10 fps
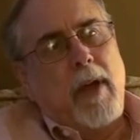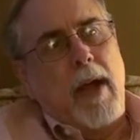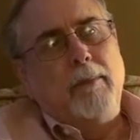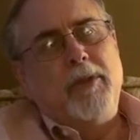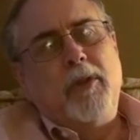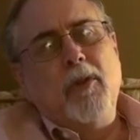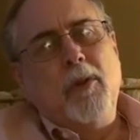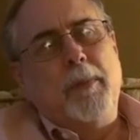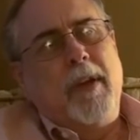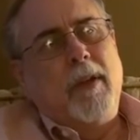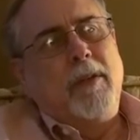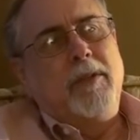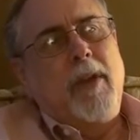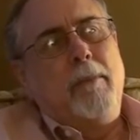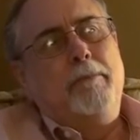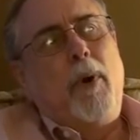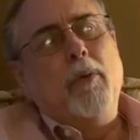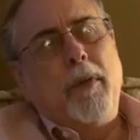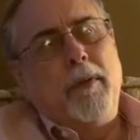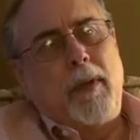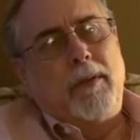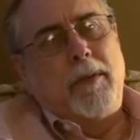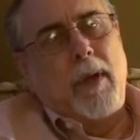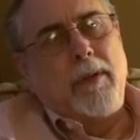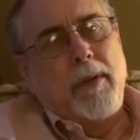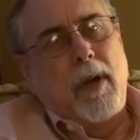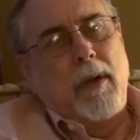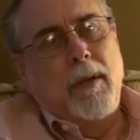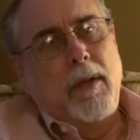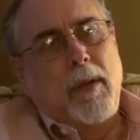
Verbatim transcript: times two because it's got both of these things in it.